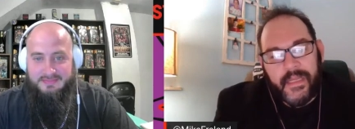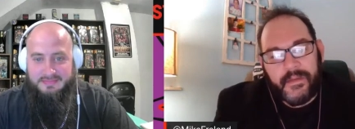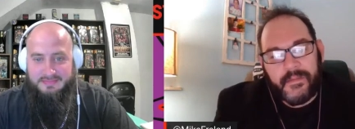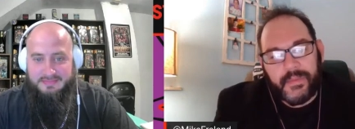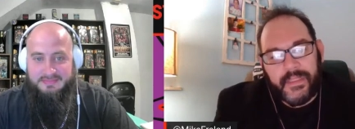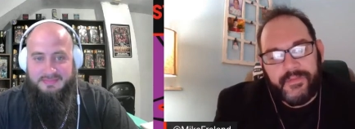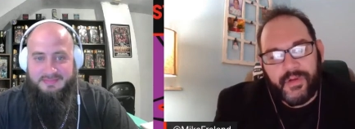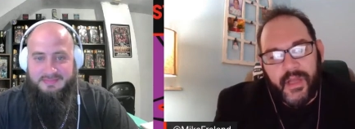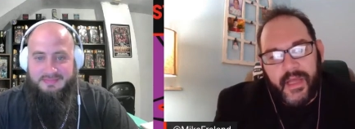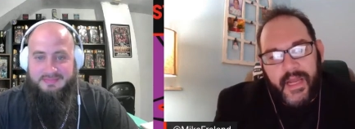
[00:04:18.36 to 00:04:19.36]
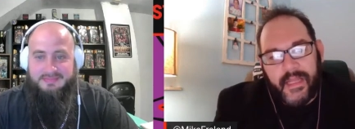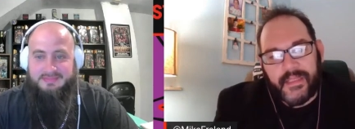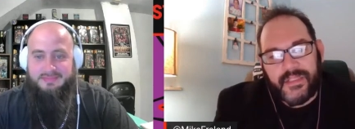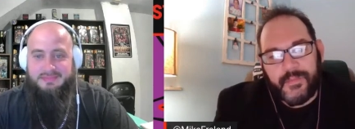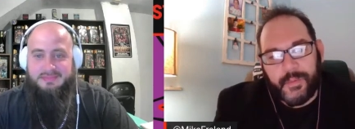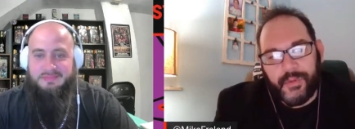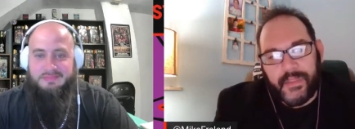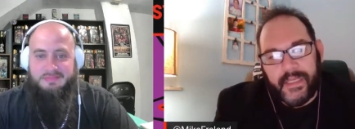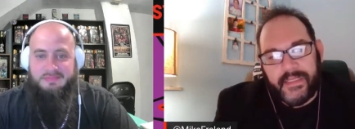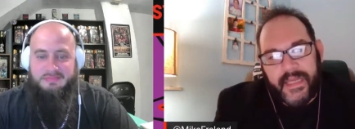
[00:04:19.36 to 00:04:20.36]
Speaker 1: and believe it or not, Alex,
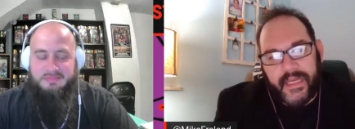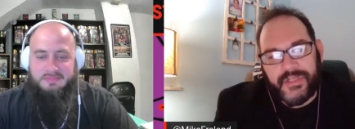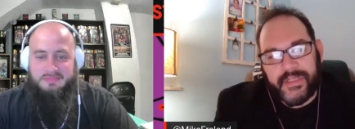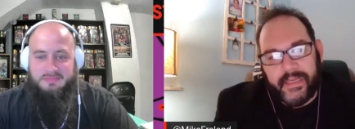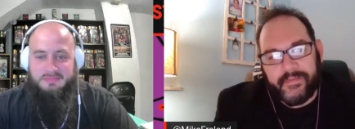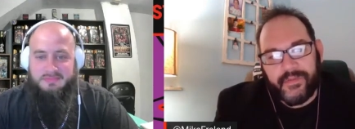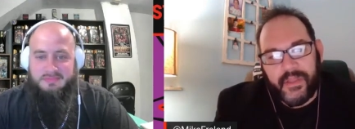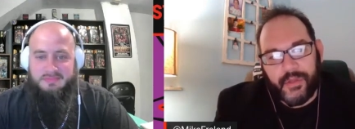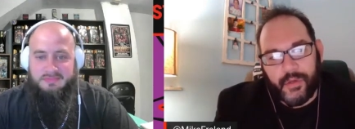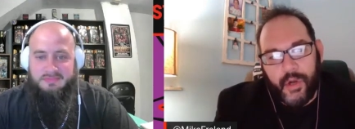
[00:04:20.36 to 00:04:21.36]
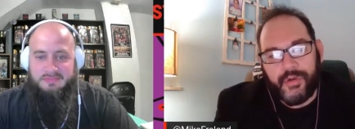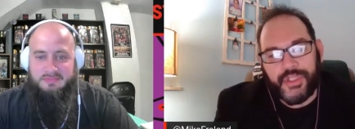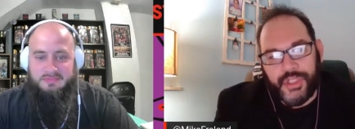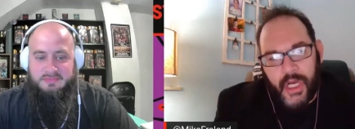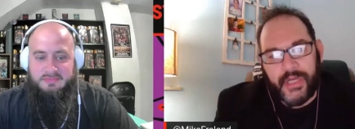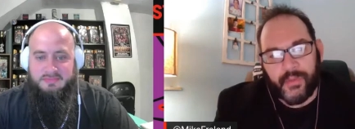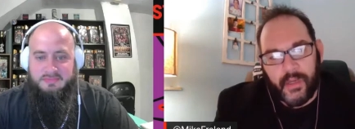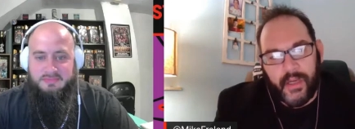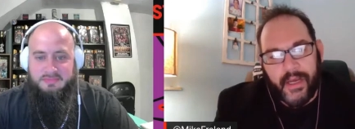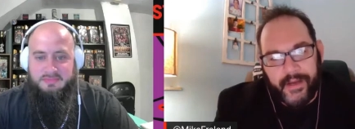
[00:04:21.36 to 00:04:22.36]
bootlegs actually have their own genre
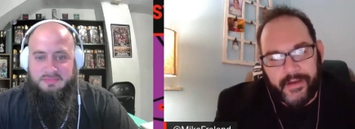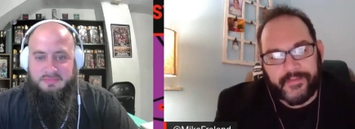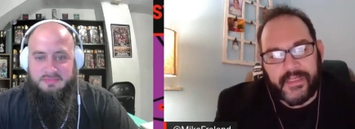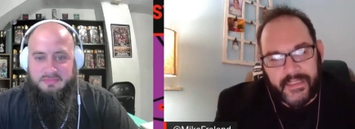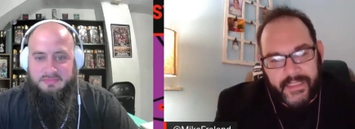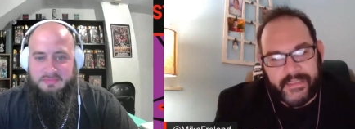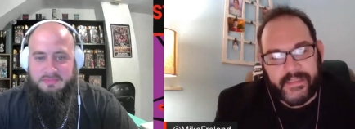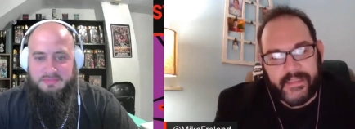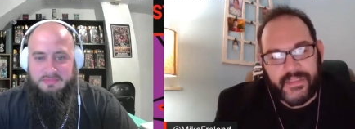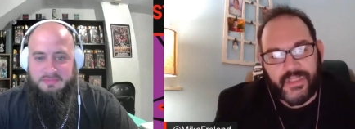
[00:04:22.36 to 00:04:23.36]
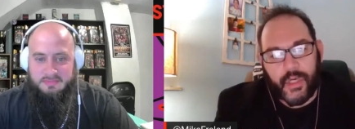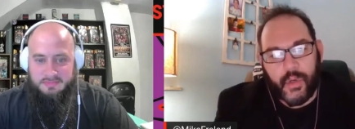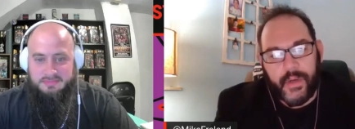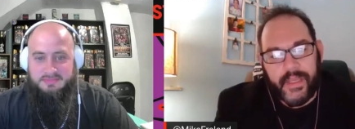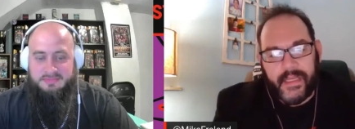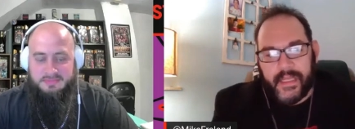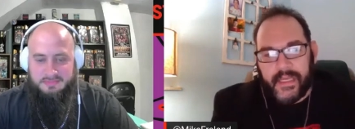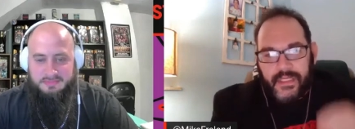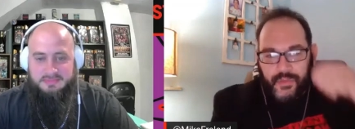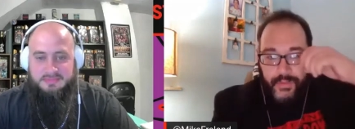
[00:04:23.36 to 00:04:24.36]
of collecting. So mm -hmm. it, it
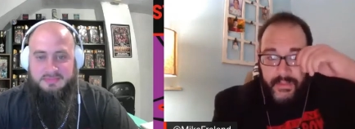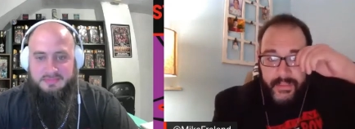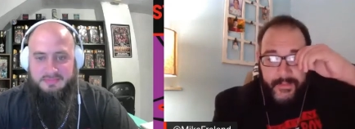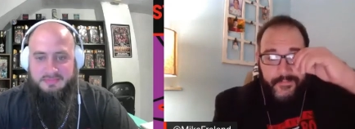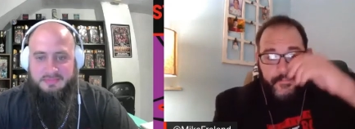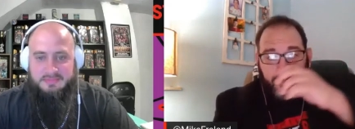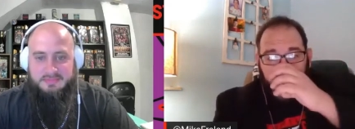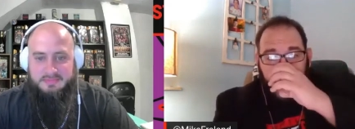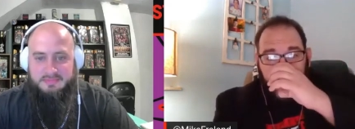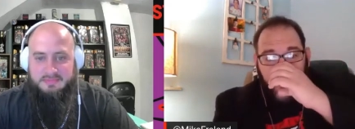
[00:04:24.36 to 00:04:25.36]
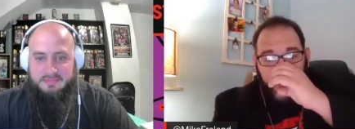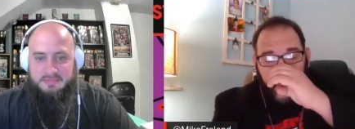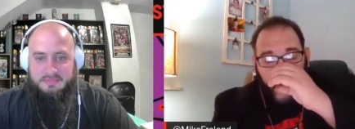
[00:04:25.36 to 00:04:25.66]
is really very,